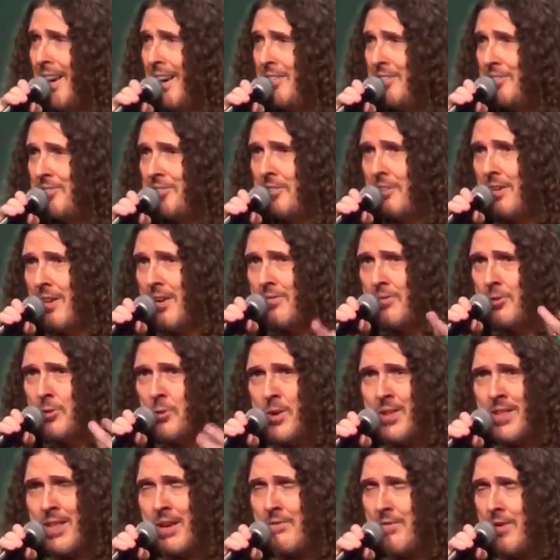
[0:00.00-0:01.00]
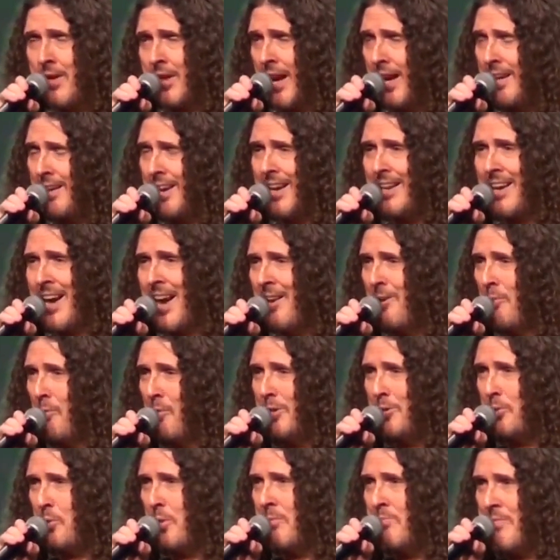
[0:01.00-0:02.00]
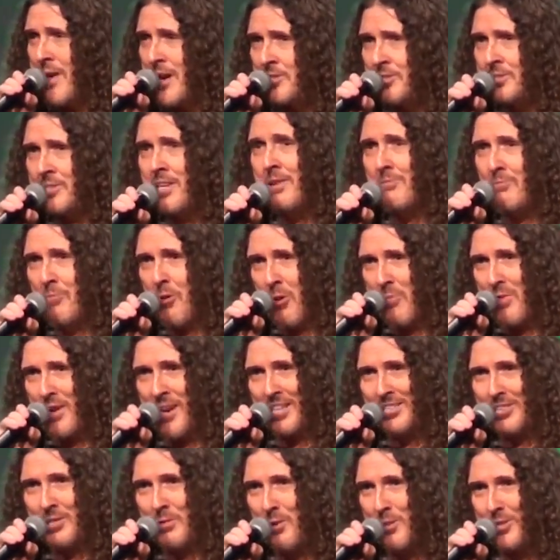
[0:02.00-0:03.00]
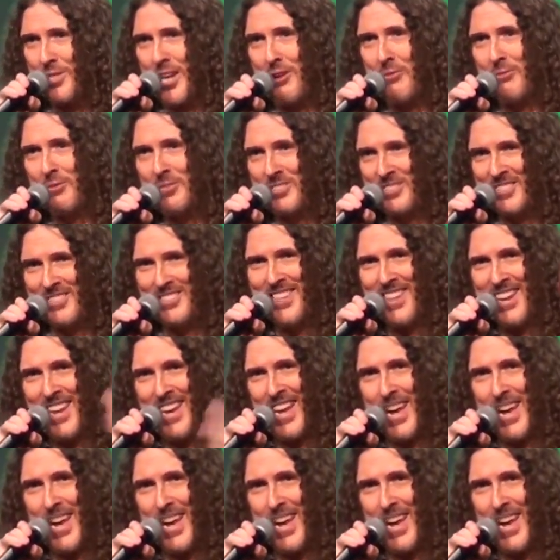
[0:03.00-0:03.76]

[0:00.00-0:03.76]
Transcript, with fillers: I just loved doing that video. I, I kind of wish we messed up more, because I wish I was